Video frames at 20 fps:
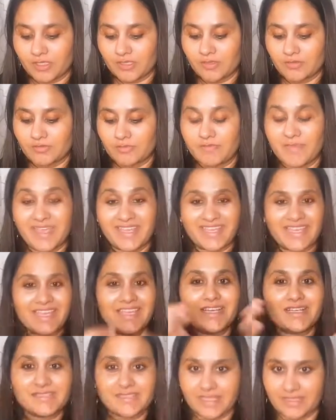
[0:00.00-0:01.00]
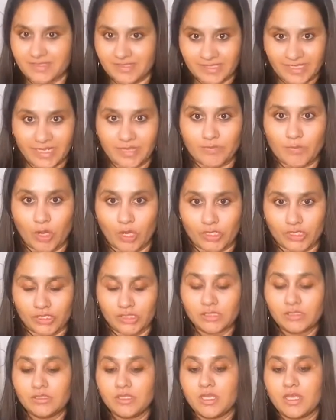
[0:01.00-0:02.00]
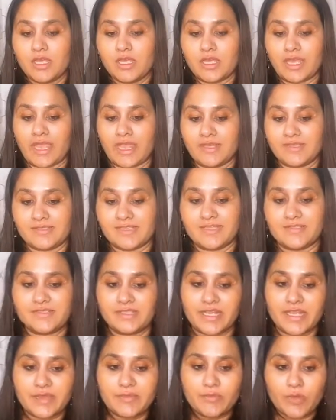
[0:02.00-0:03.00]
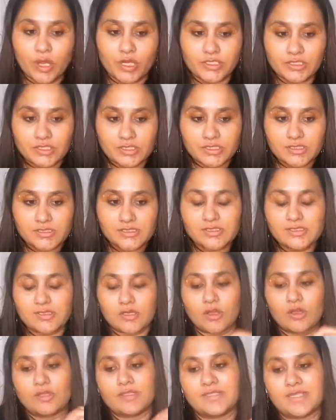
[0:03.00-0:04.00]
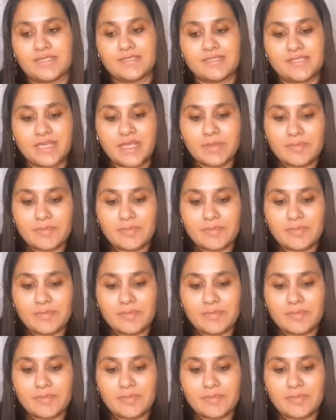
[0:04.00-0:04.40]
making a sensory bottle. And sensory bottles or sensory